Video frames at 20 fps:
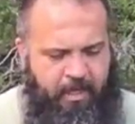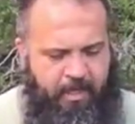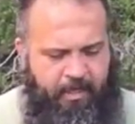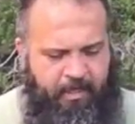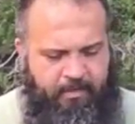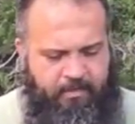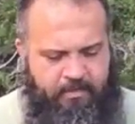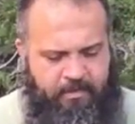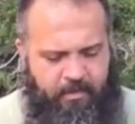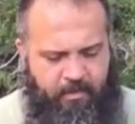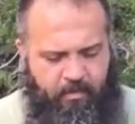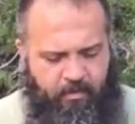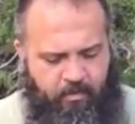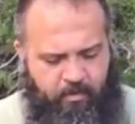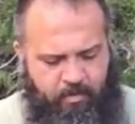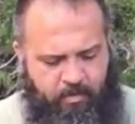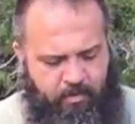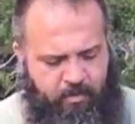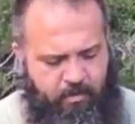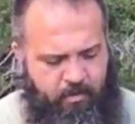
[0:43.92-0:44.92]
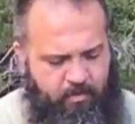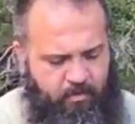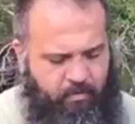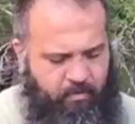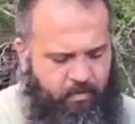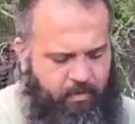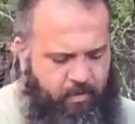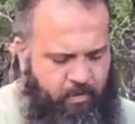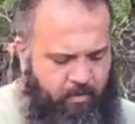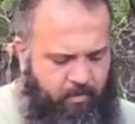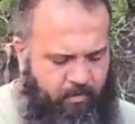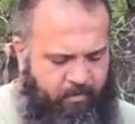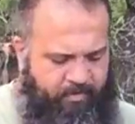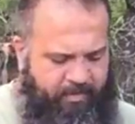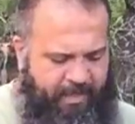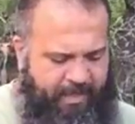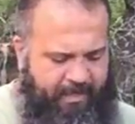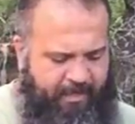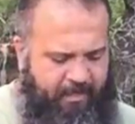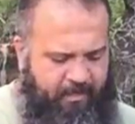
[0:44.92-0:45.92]
And so what
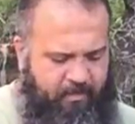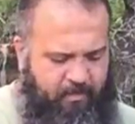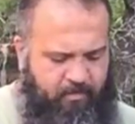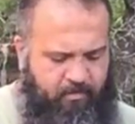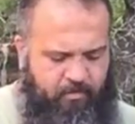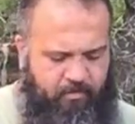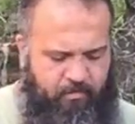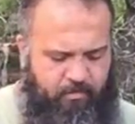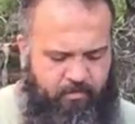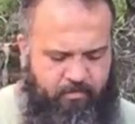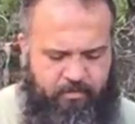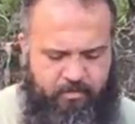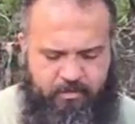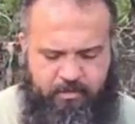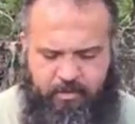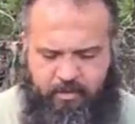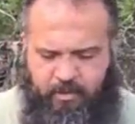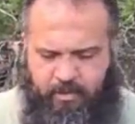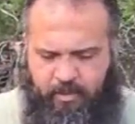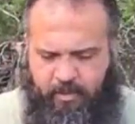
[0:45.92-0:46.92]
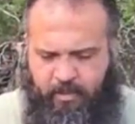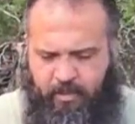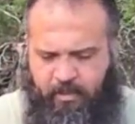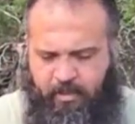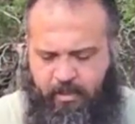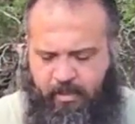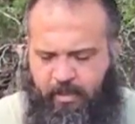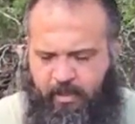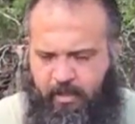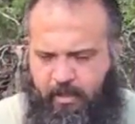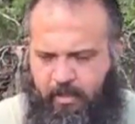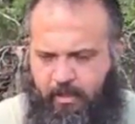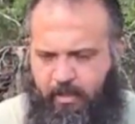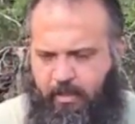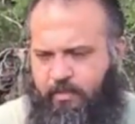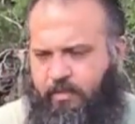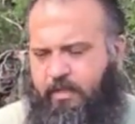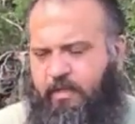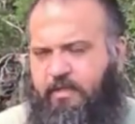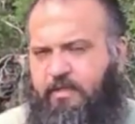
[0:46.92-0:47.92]
that includes,
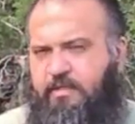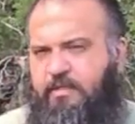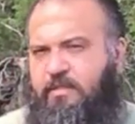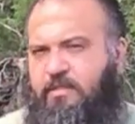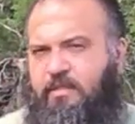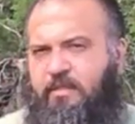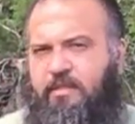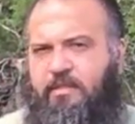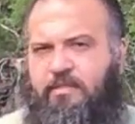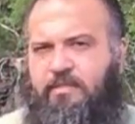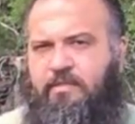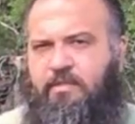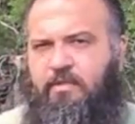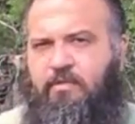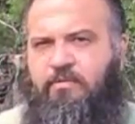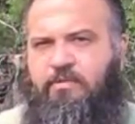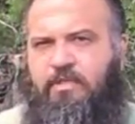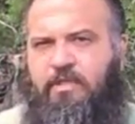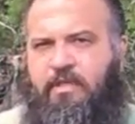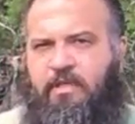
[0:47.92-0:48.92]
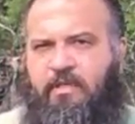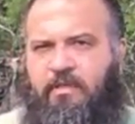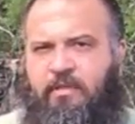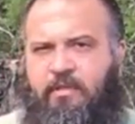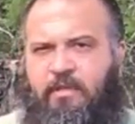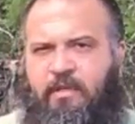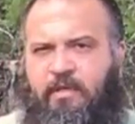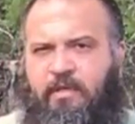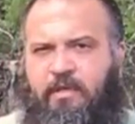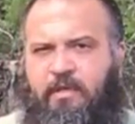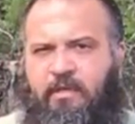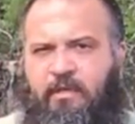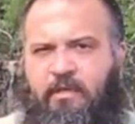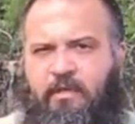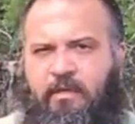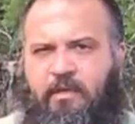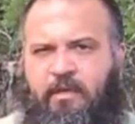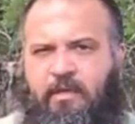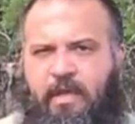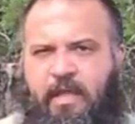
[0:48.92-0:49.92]
and this is using the
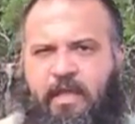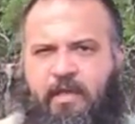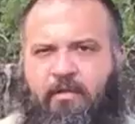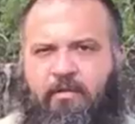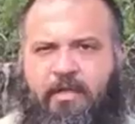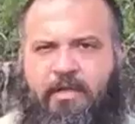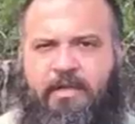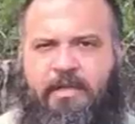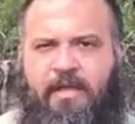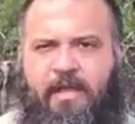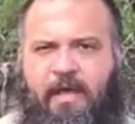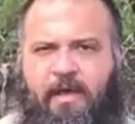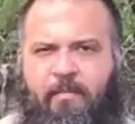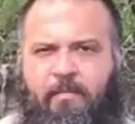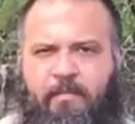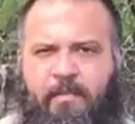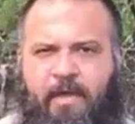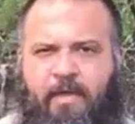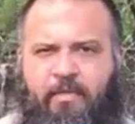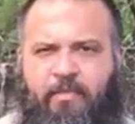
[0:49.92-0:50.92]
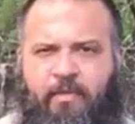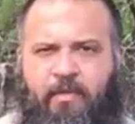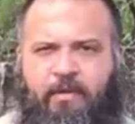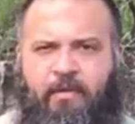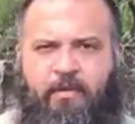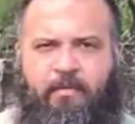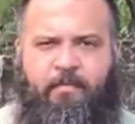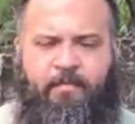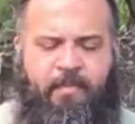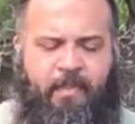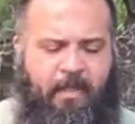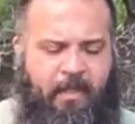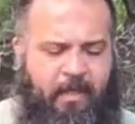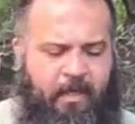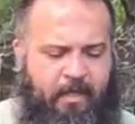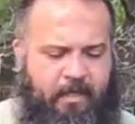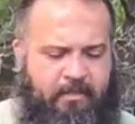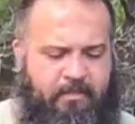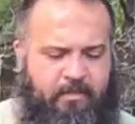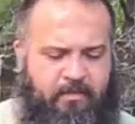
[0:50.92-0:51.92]
nail and dowel method.
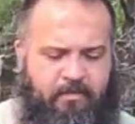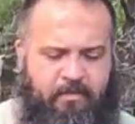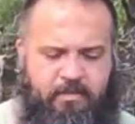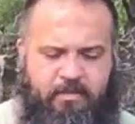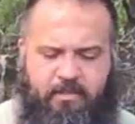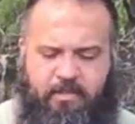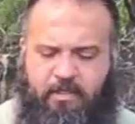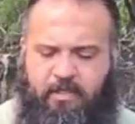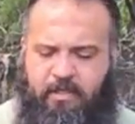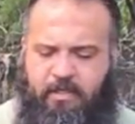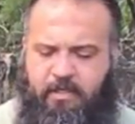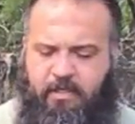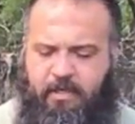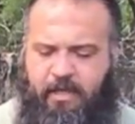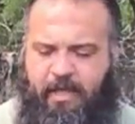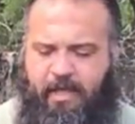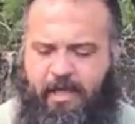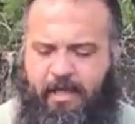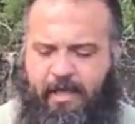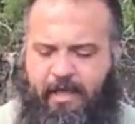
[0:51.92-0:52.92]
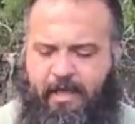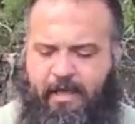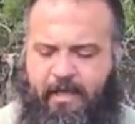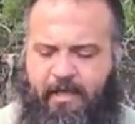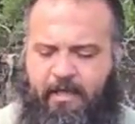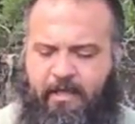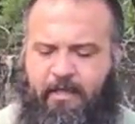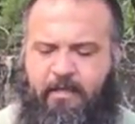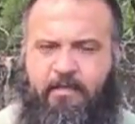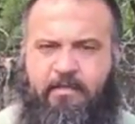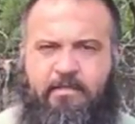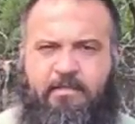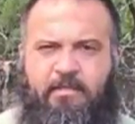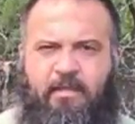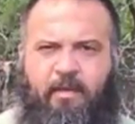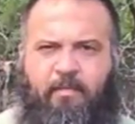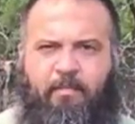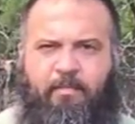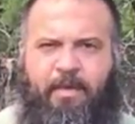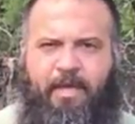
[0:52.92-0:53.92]
And so this kit has
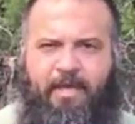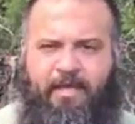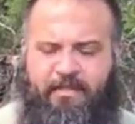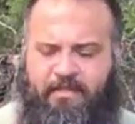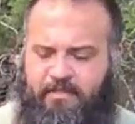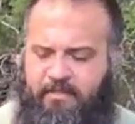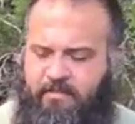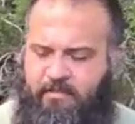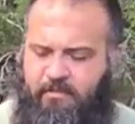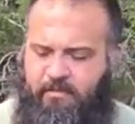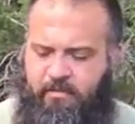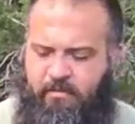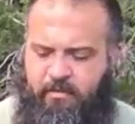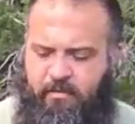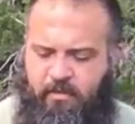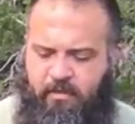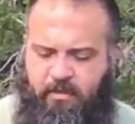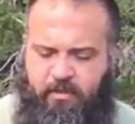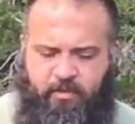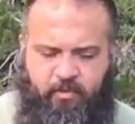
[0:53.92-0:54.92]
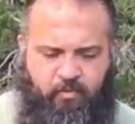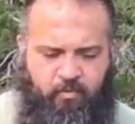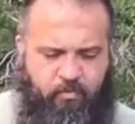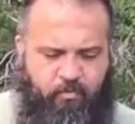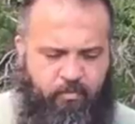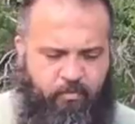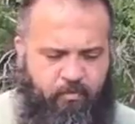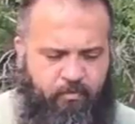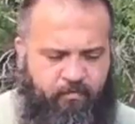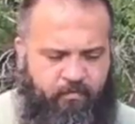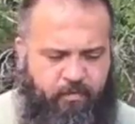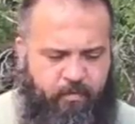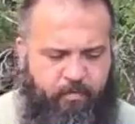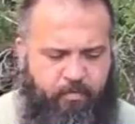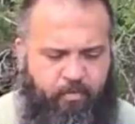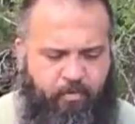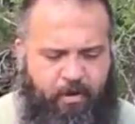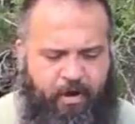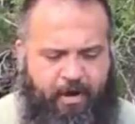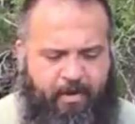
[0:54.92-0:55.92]
a base to remove the
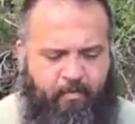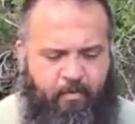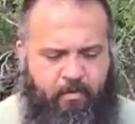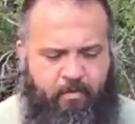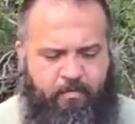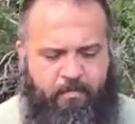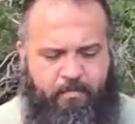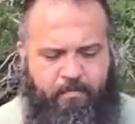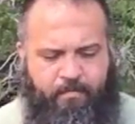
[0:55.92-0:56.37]
primer.